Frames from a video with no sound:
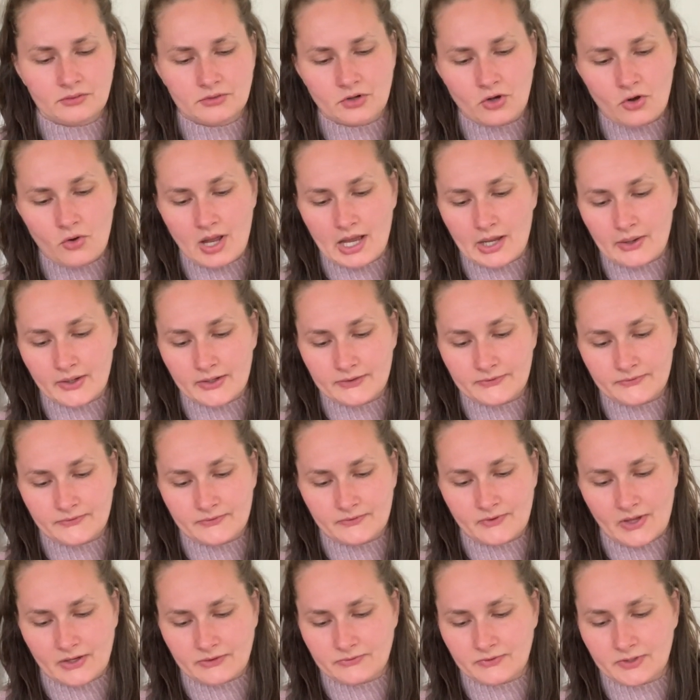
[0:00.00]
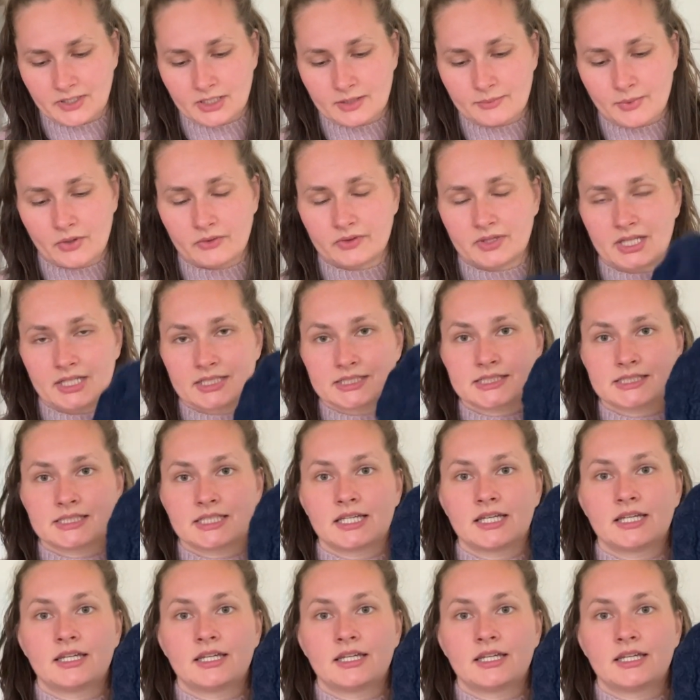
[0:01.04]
know how I feel about this.